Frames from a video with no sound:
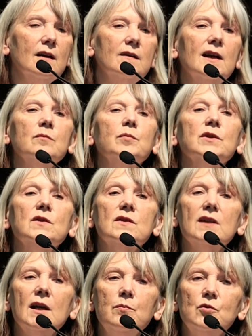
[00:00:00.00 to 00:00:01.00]
that
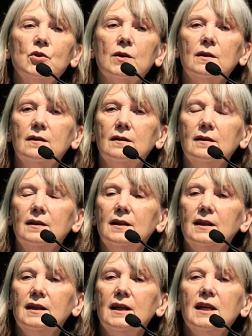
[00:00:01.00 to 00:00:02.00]
perception
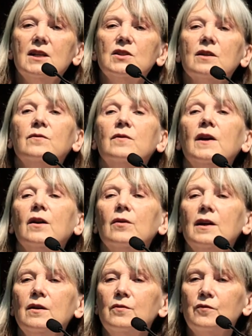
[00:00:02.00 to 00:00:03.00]
is a
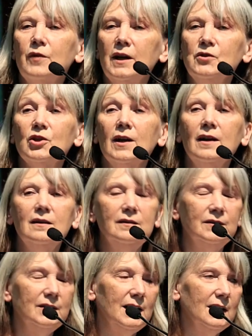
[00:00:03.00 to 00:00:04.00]
very fragile
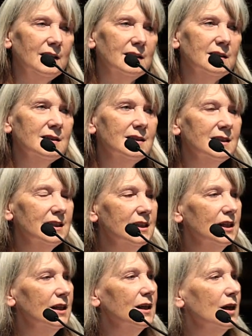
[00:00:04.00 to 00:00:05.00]
thing.
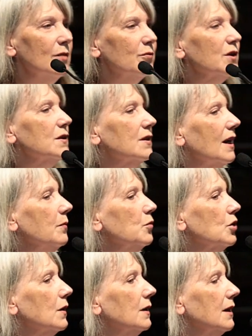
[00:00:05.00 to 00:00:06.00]

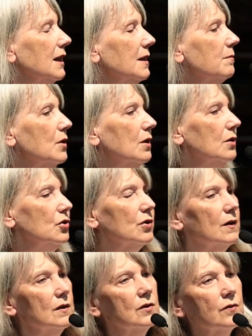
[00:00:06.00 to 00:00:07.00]
Perception
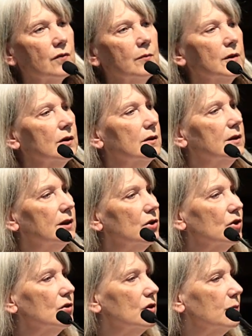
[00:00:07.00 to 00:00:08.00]
emerges from the
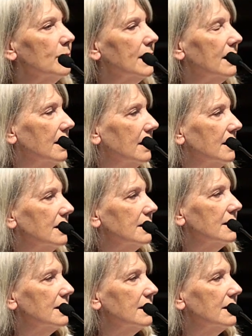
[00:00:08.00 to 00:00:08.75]
conditioned mind.